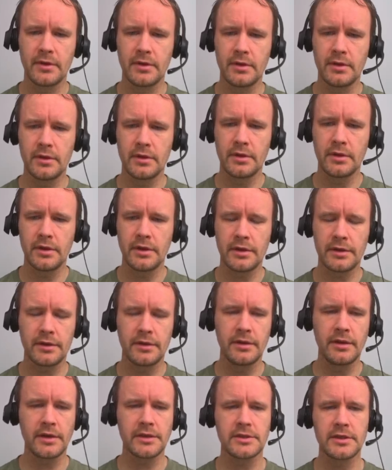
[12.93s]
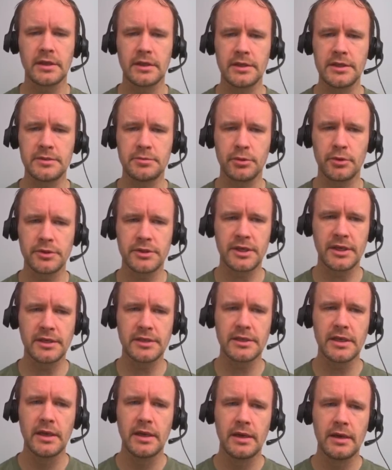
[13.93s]
uh, Excel esports
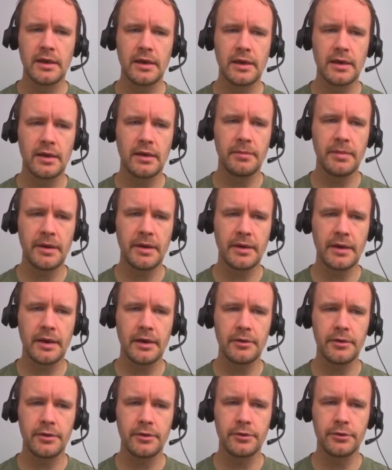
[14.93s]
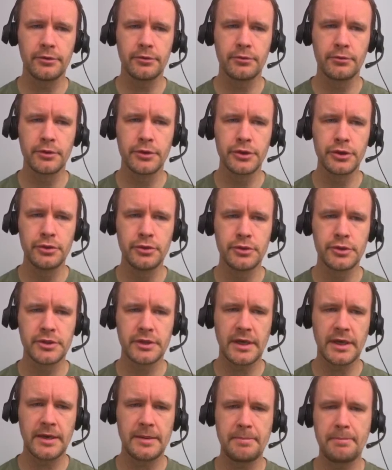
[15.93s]
case, uh, about how to use reduce
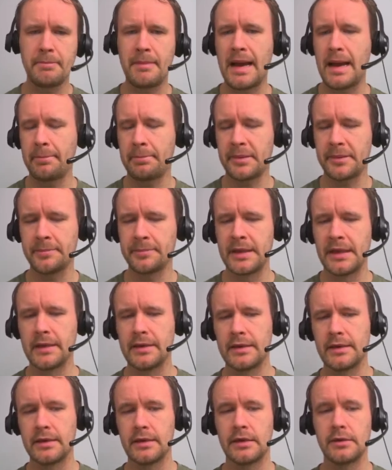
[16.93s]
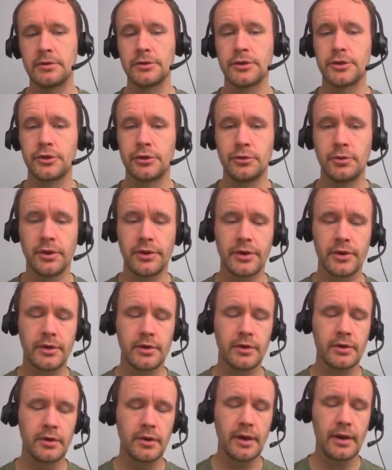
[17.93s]
and map, uh, which are two other
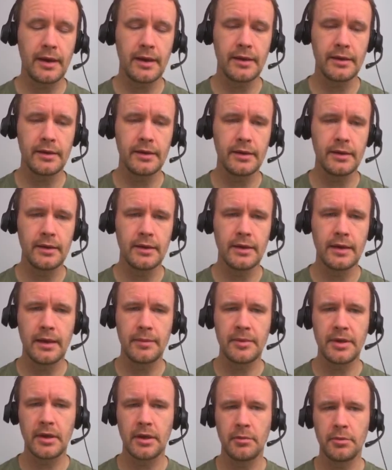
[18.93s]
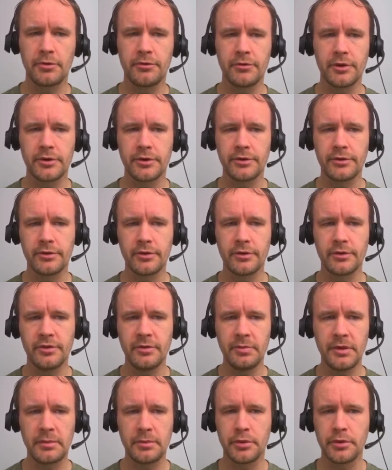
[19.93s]
handy Lambda helper functions. So
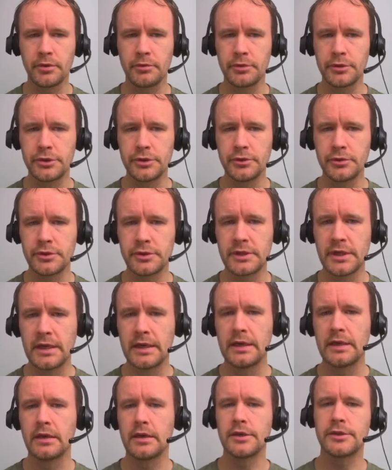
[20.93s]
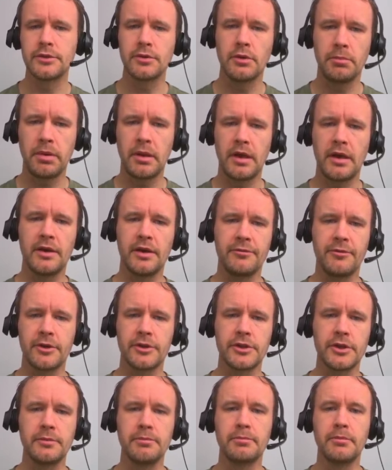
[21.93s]
simply put, reduce lets you apply a
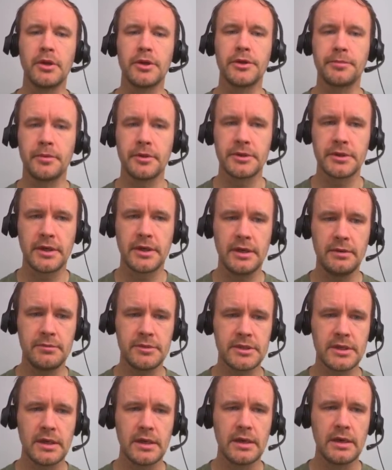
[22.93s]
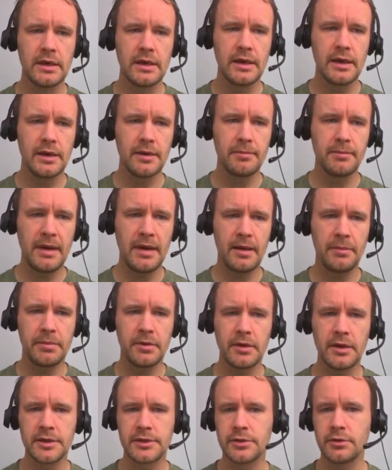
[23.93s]
function multiple times, and map
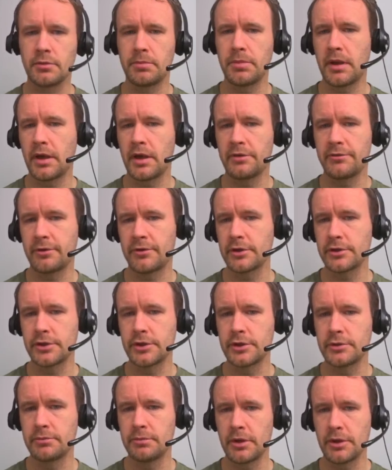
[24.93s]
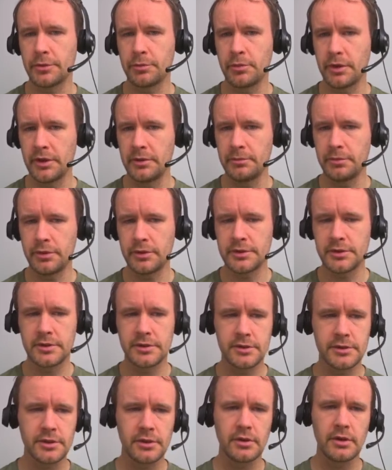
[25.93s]
lets you apply a function to multiple inputs.
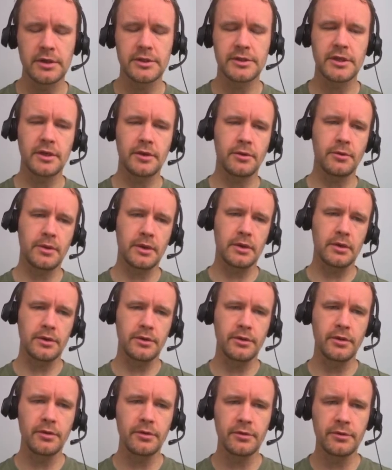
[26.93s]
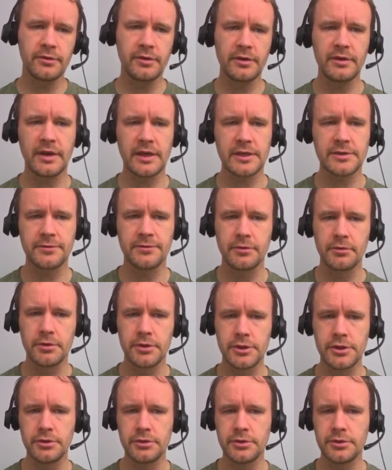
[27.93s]
So let's take a quick look. The syntax for
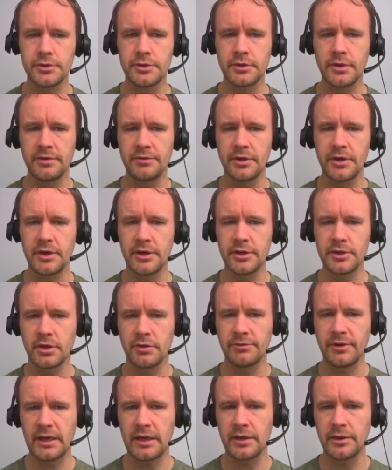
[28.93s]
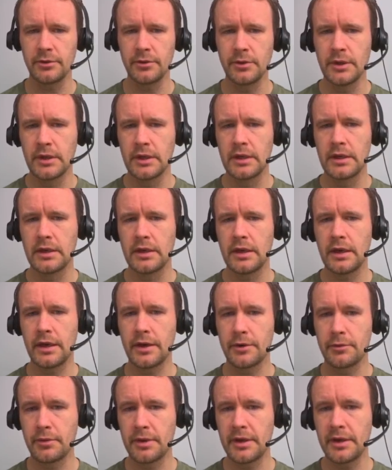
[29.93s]
reduce, you have an initial value,
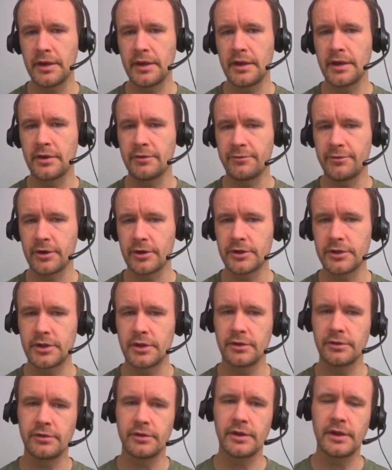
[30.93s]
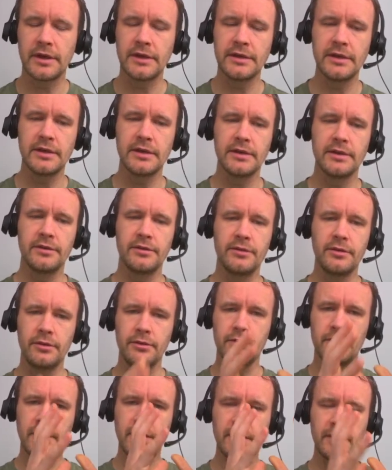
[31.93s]
an array and a function. And so the idea is you
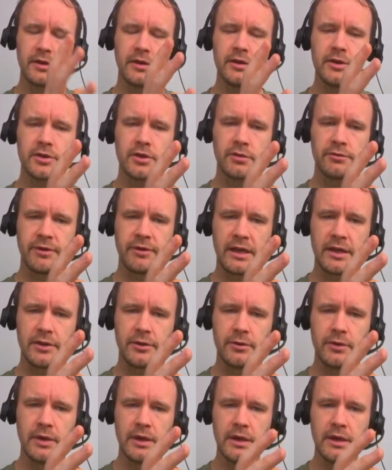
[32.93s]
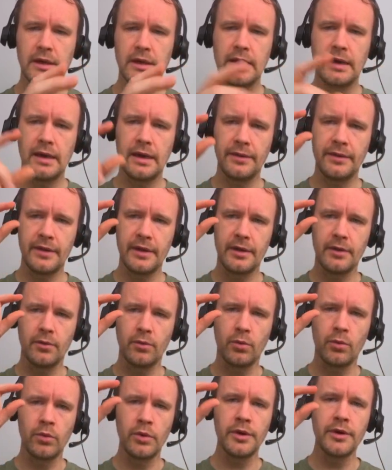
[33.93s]
take the initial value and then
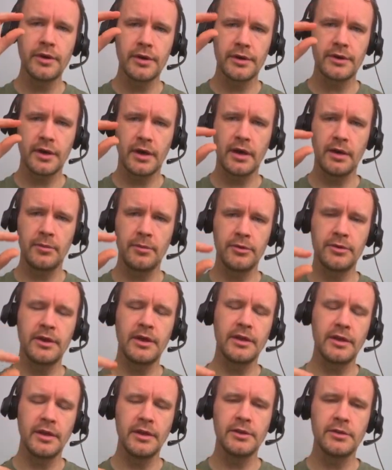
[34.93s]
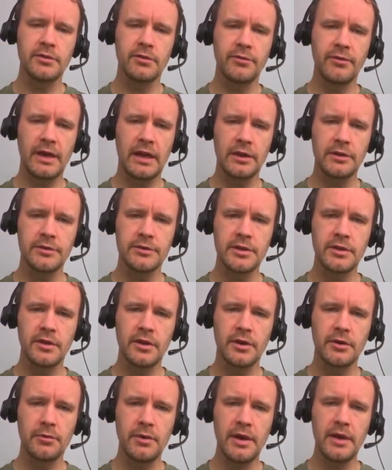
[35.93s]
one at a time you take each of the values in
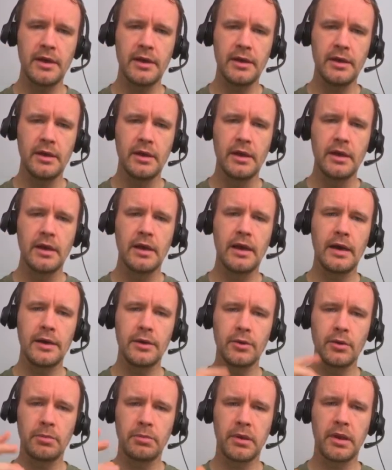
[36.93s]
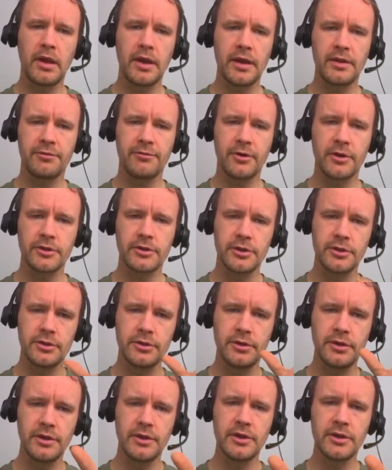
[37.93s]
the array and you apply the function
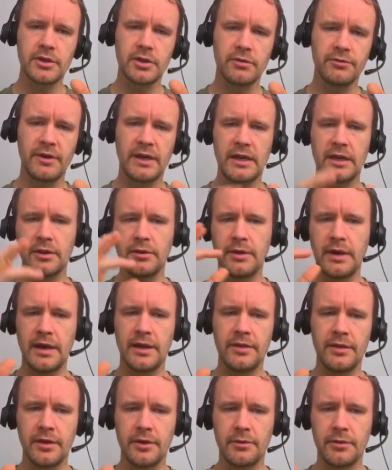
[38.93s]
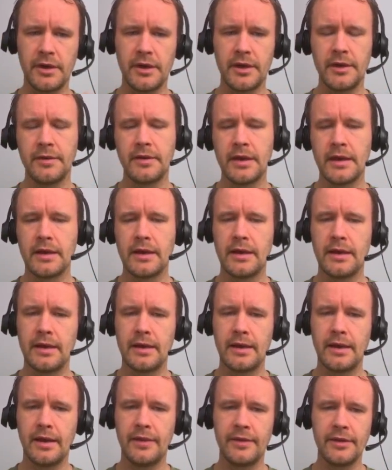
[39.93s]
to the initial value and the array.
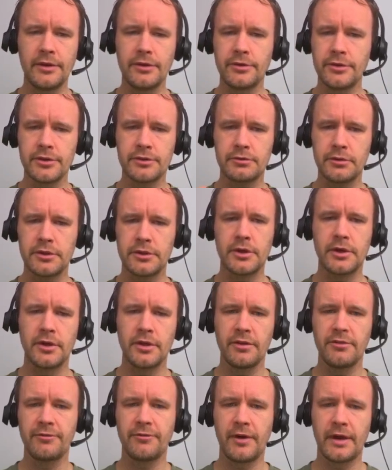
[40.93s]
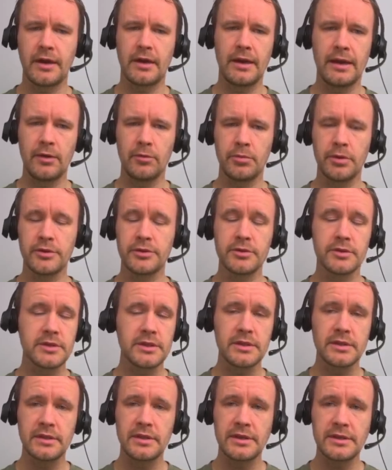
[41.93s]
Uh, and then you just return the final output. So it's
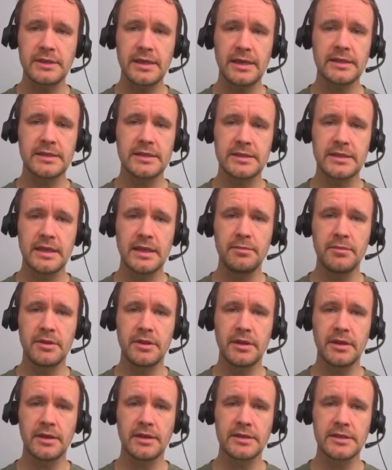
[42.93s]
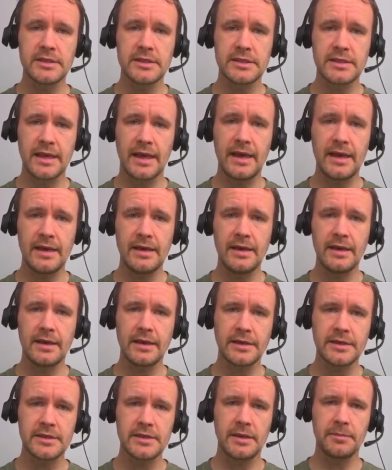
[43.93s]
the exact same thing as scan,
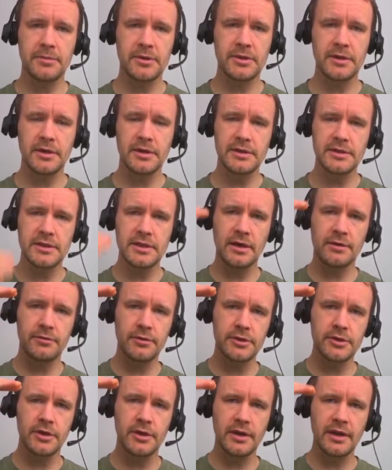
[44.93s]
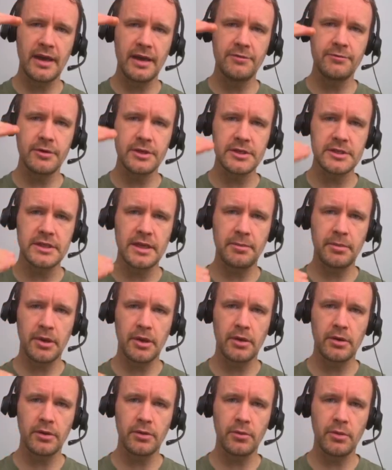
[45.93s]
except that instead of returning every step
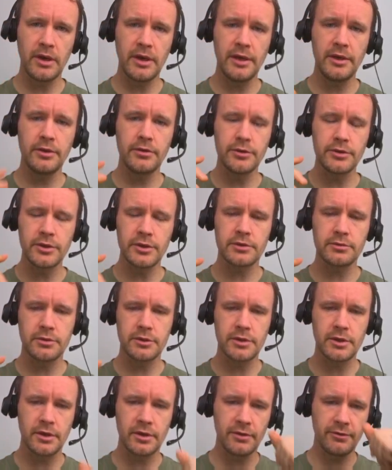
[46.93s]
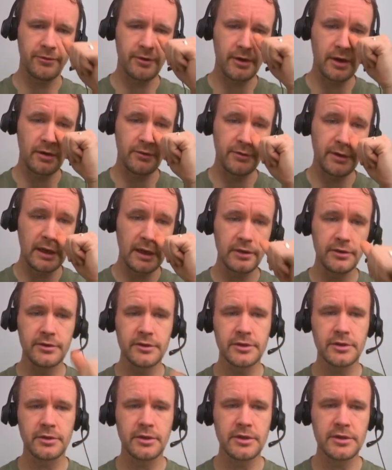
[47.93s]
along the way, you just return the final value.
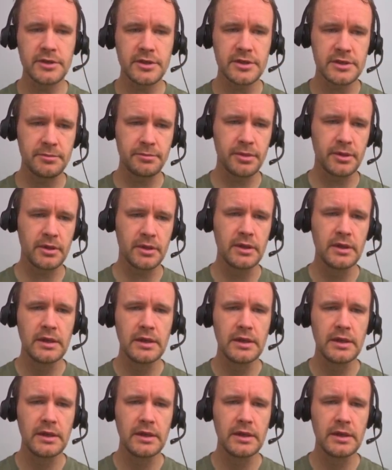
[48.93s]
So here's a simple